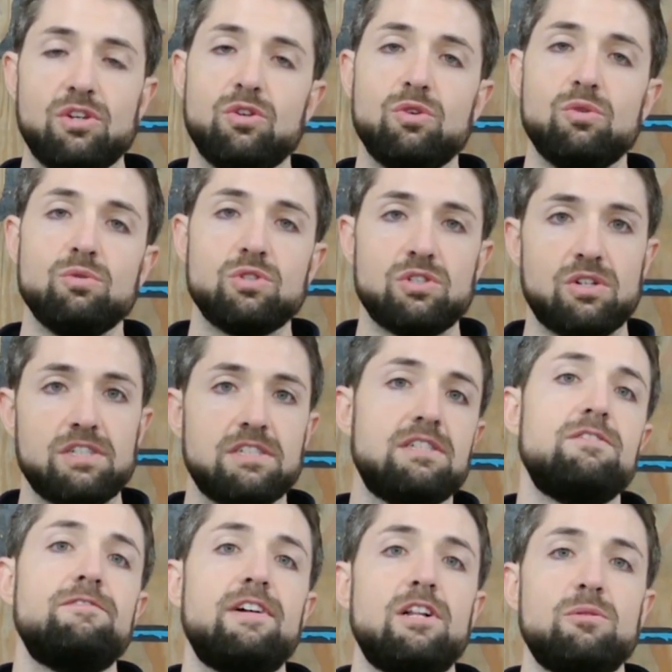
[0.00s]
you start to
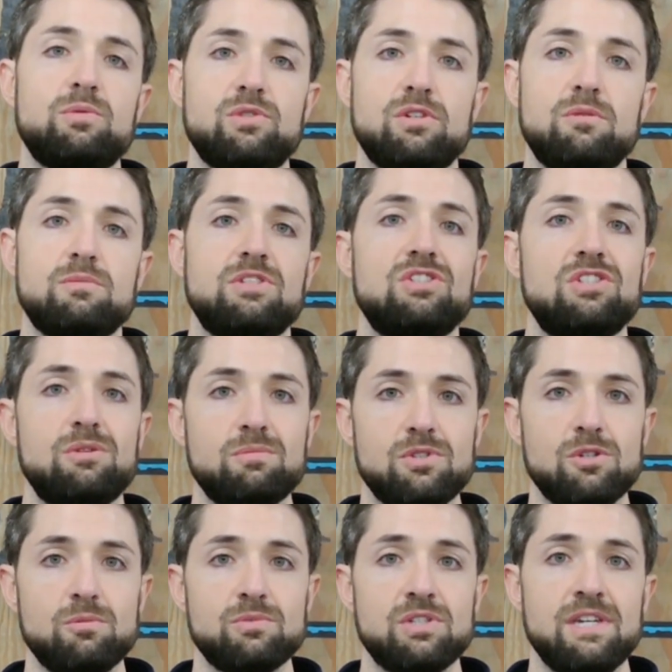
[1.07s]
develop some
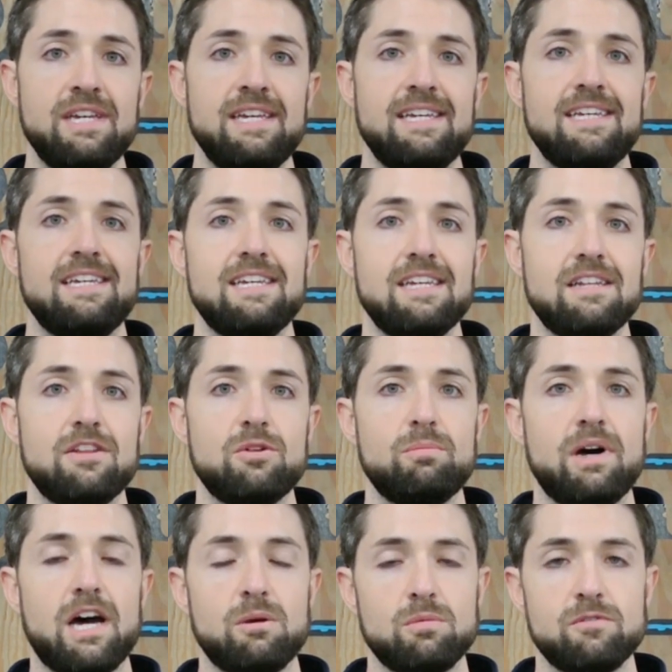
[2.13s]
symptoms in the
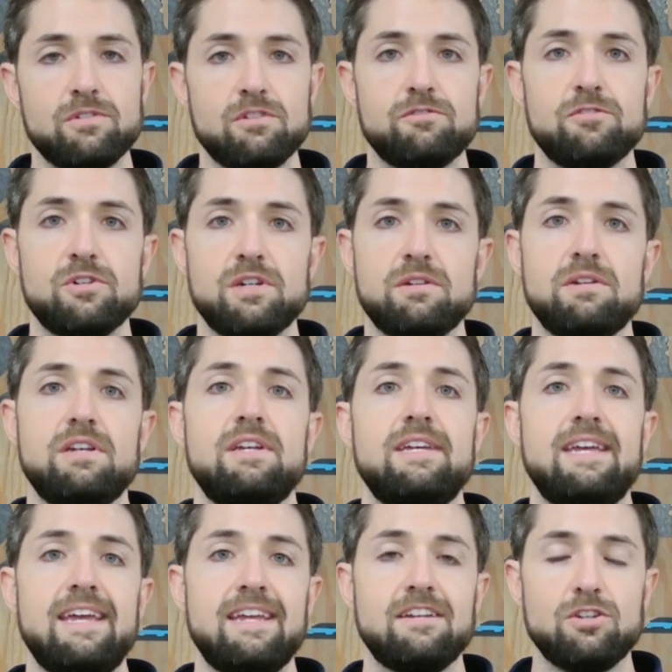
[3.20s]
bottom of your foot
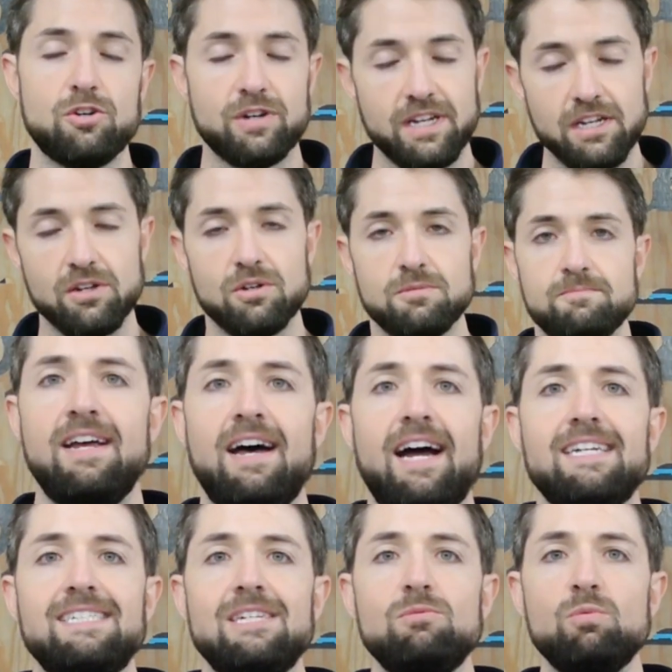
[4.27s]
and your heel. I
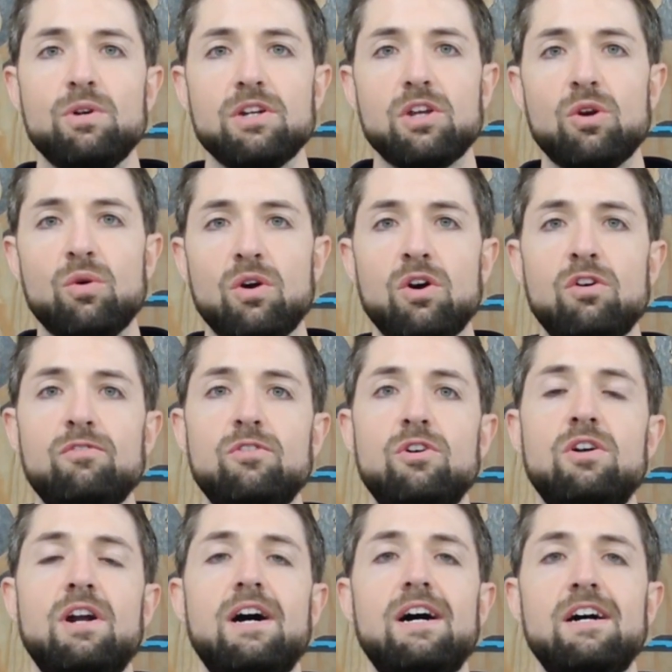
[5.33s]
did want to go
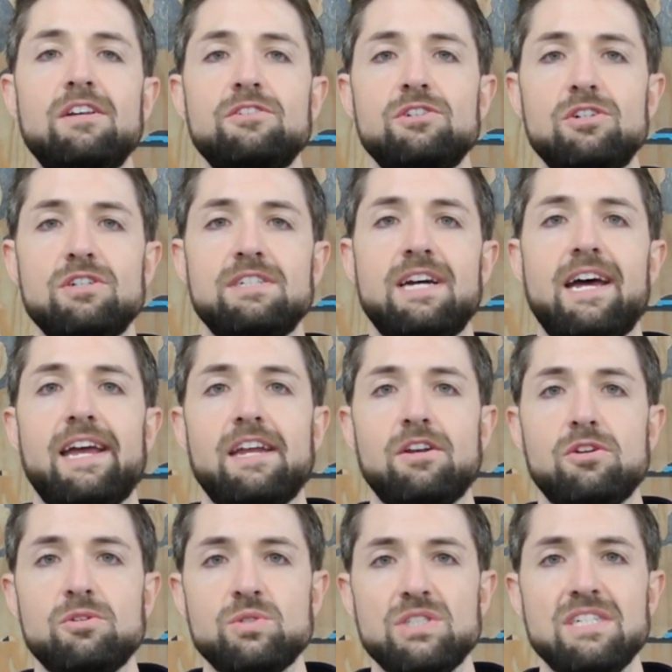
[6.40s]
over other
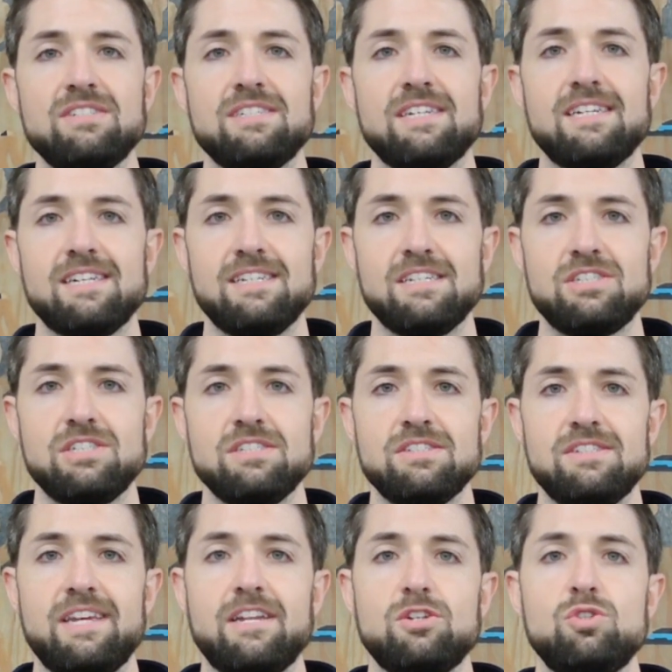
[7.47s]
diagnoses and conditions
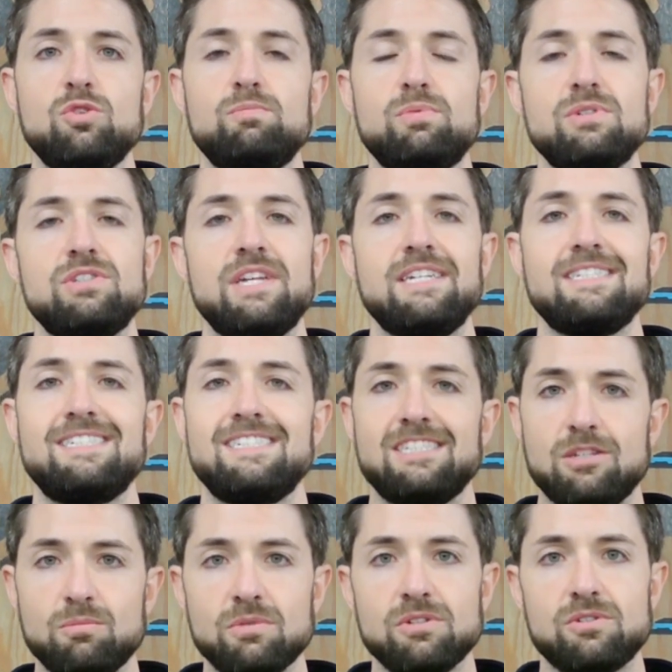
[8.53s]
that do present
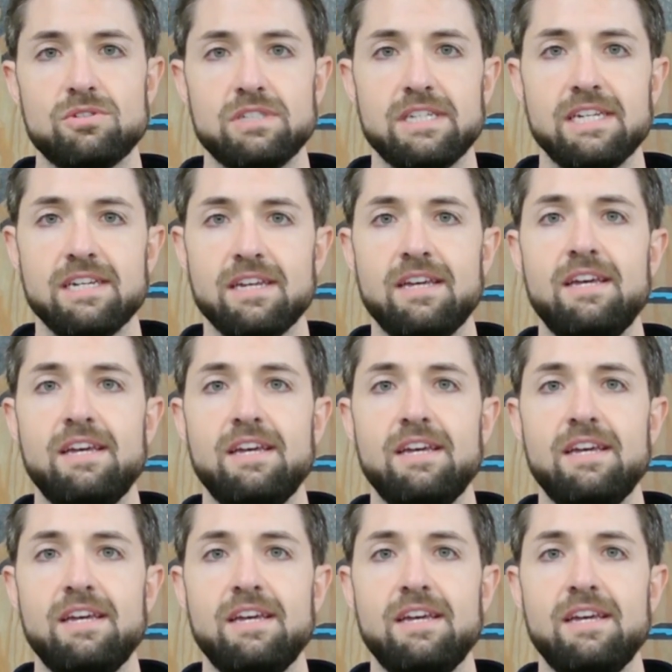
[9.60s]
similarly